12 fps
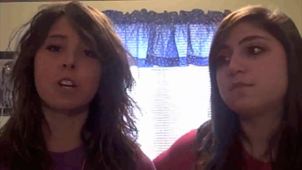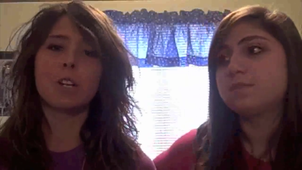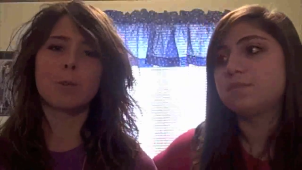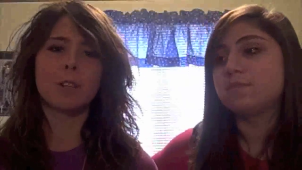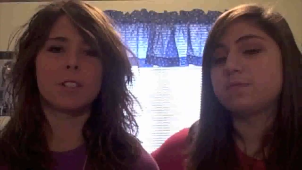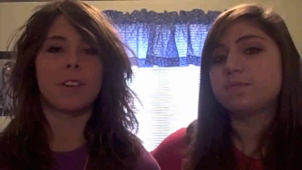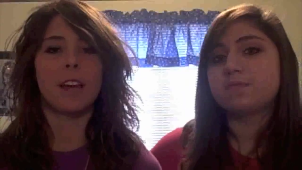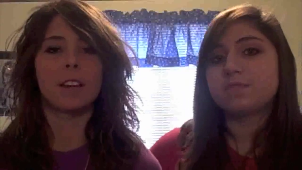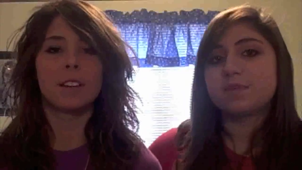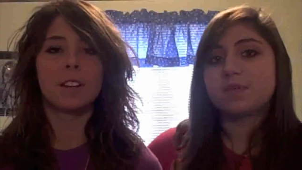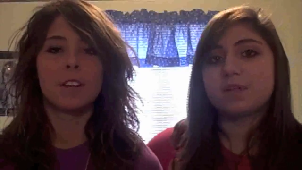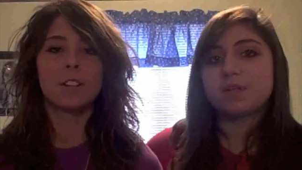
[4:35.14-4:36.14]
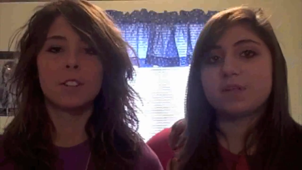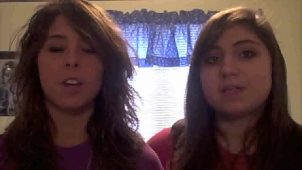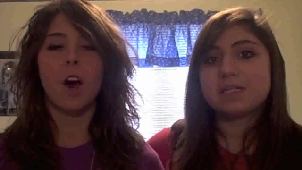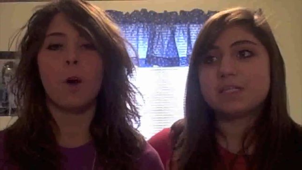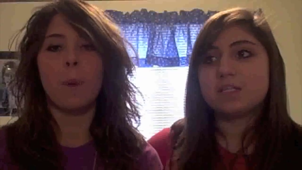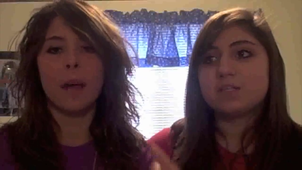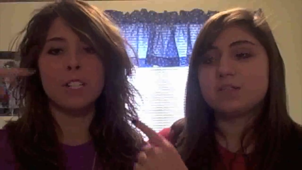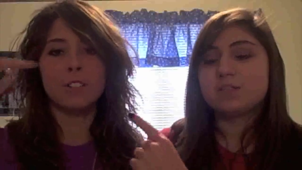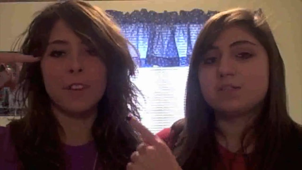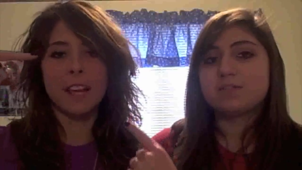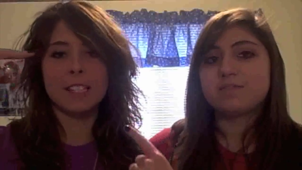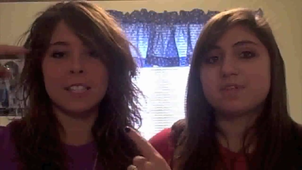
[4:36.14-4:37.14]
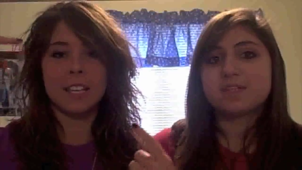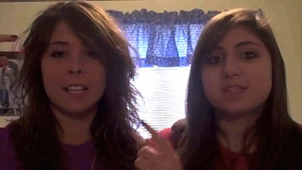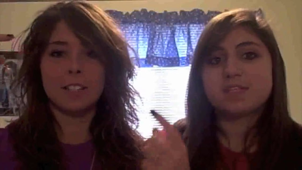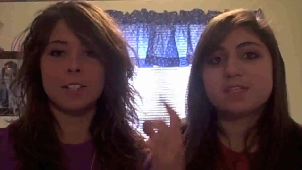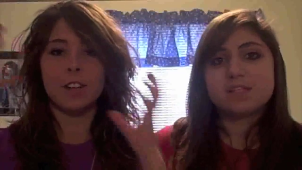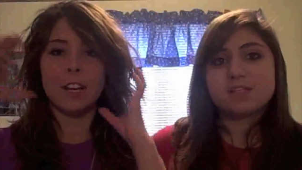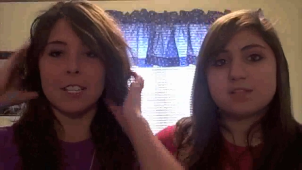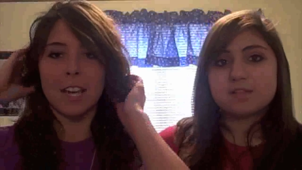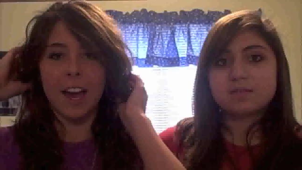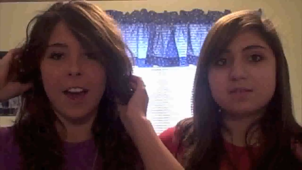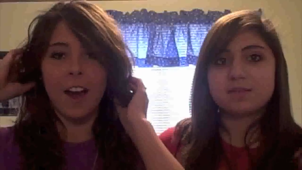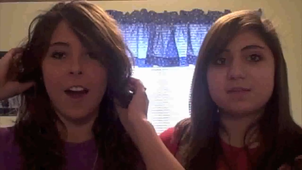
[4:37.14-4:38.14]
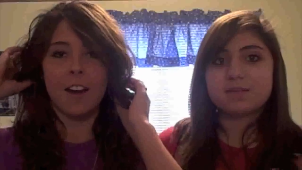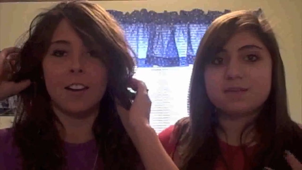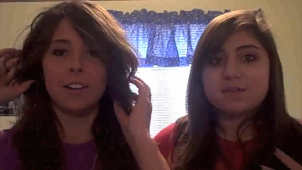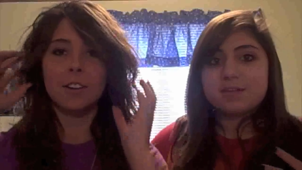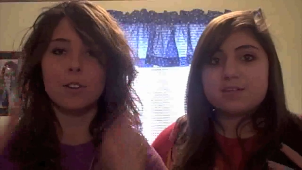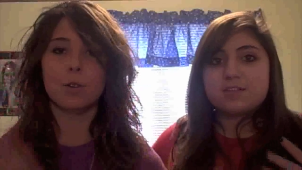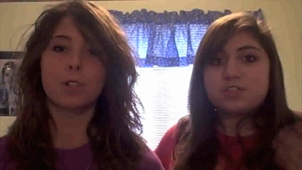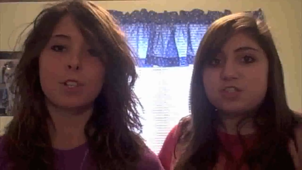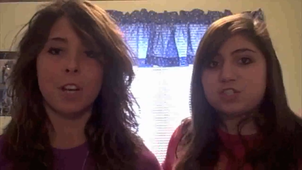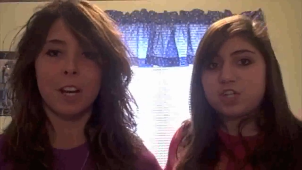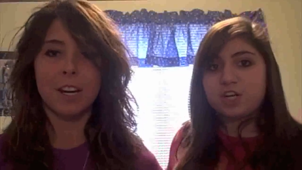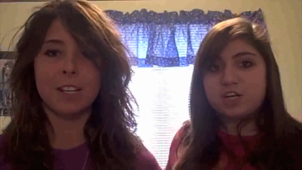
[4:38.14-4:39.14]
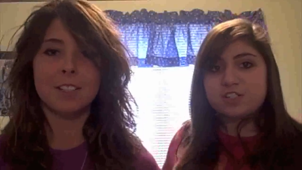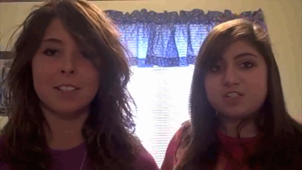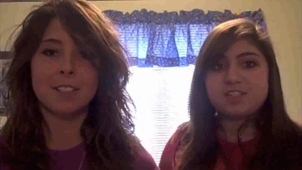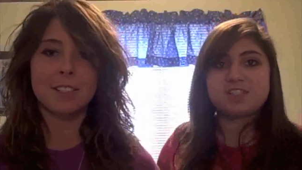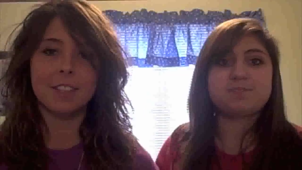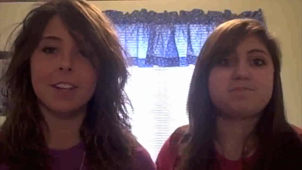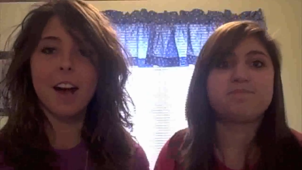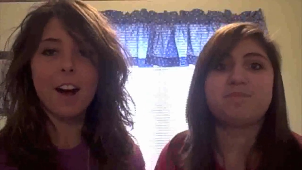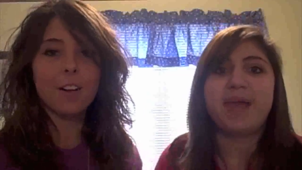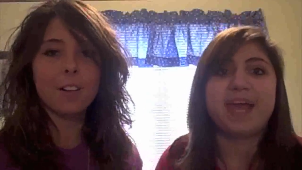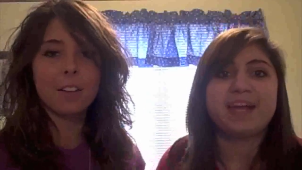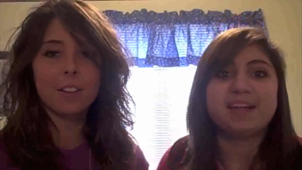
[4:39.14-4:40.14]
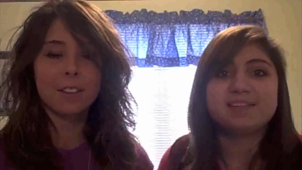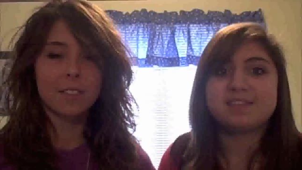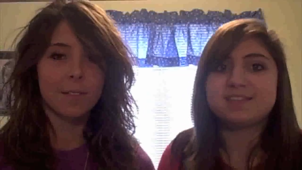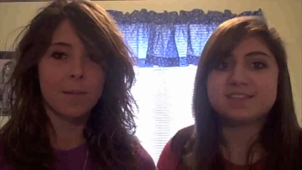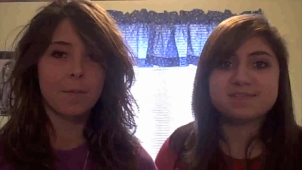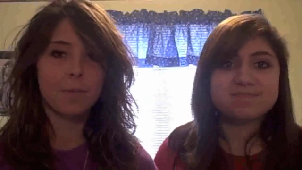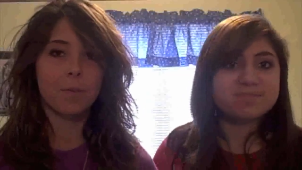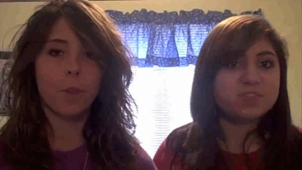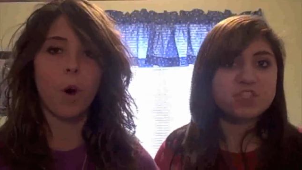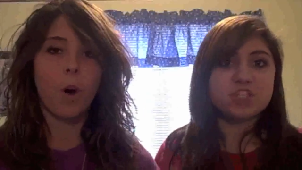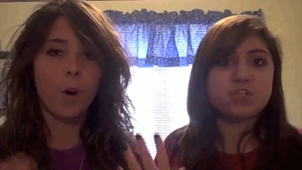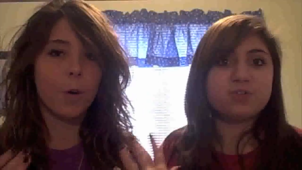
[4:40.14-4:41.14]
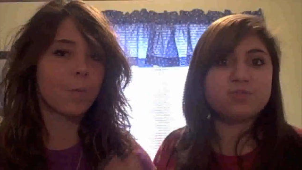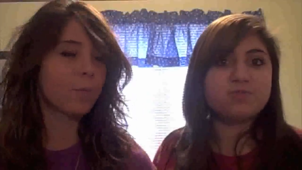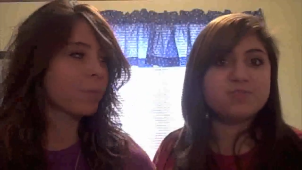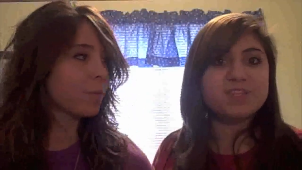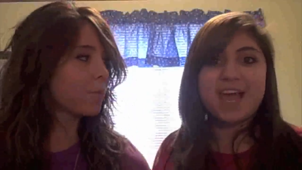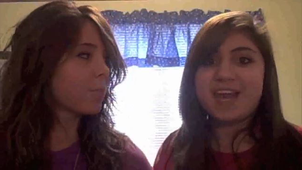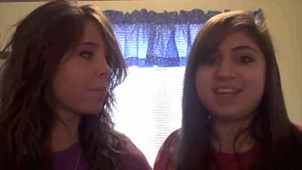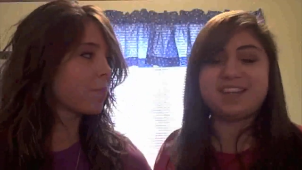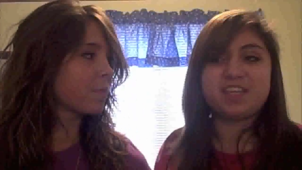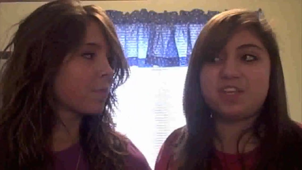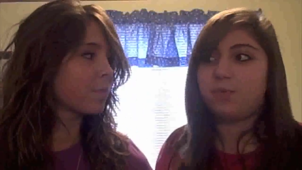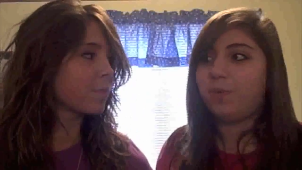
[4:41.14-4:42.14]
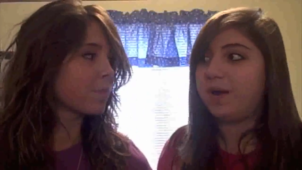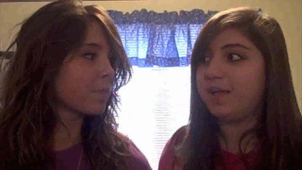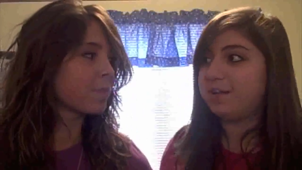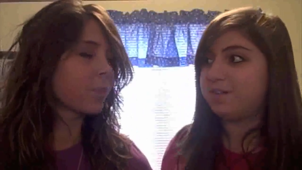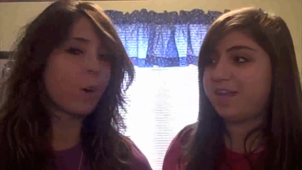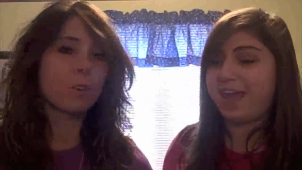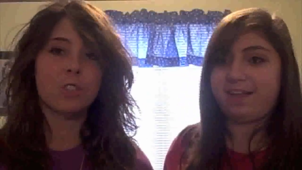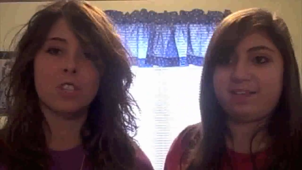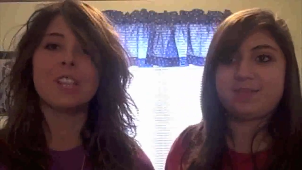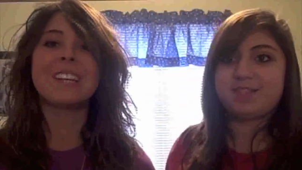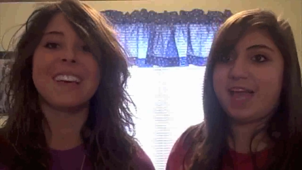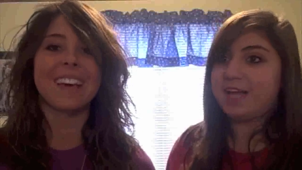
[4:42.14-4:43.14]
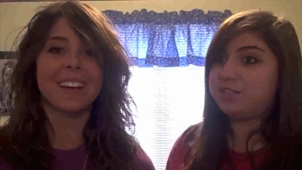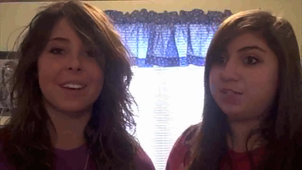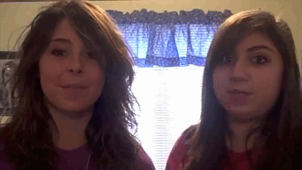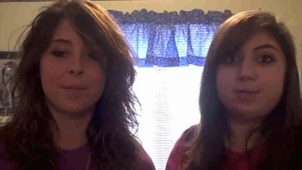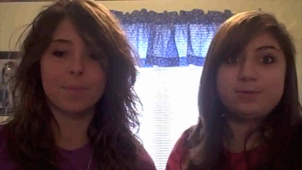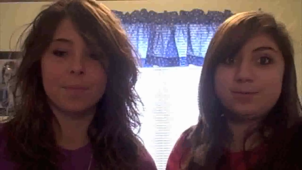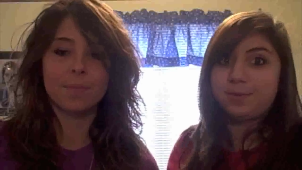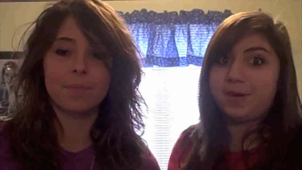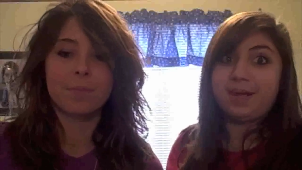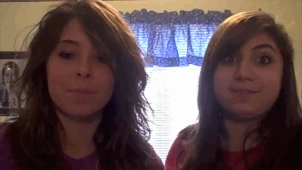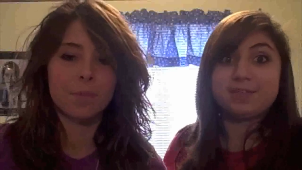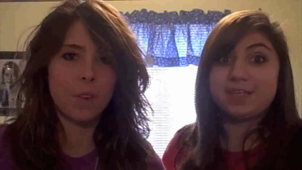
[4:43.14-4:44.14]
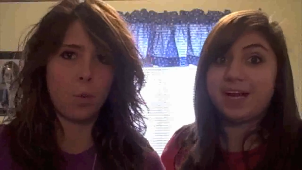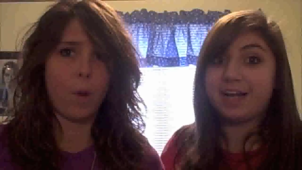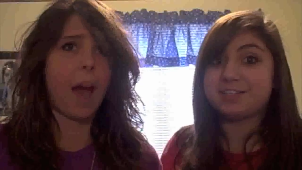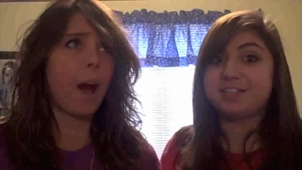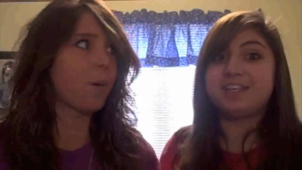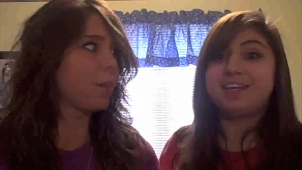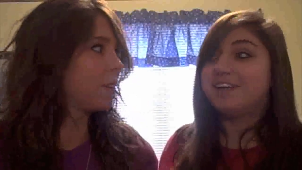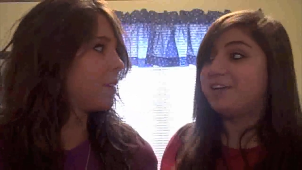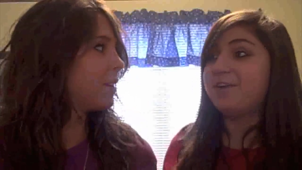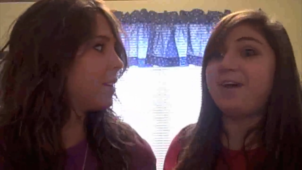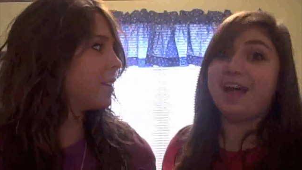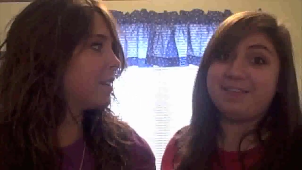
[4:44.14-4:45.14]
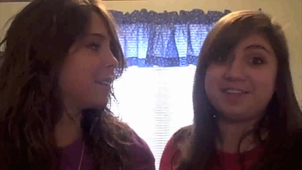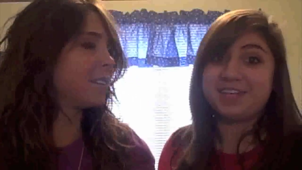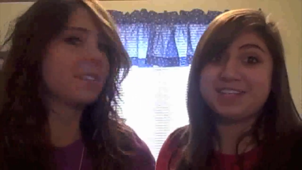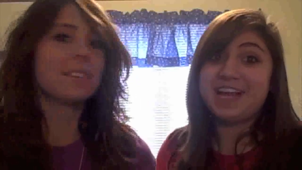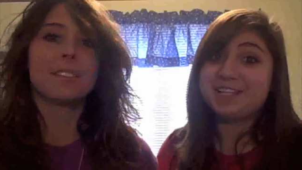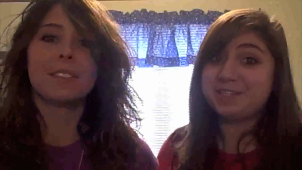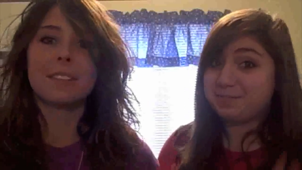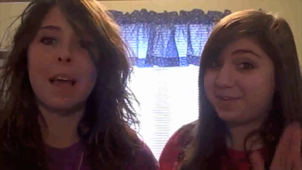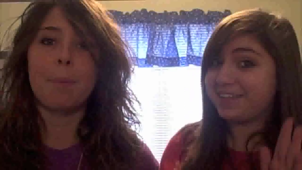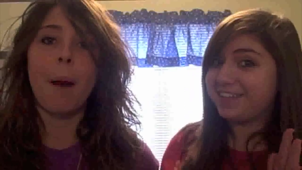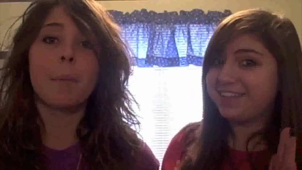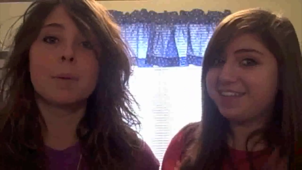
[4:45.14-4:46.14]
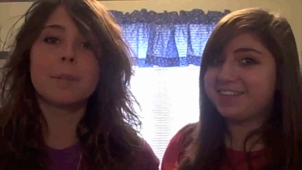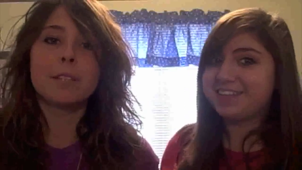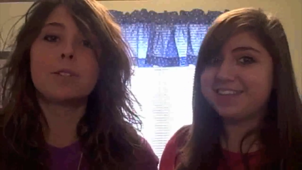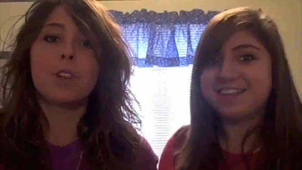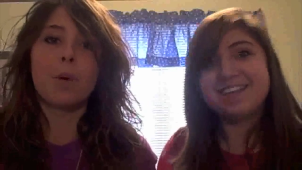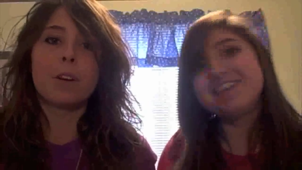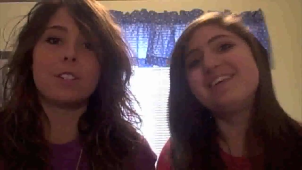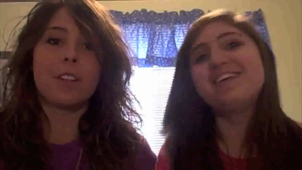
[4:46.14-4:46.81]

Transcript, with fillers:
Speaker 1: Jonas Brothers fan. So paint your faces, crazy hair, cool shirts, shirts, you know, pants,
Speaker 2: shoes, anything you want. Ta tattoos, whatever. Actually, wow. You don't have to get a tattoo. But yeah, probably don't want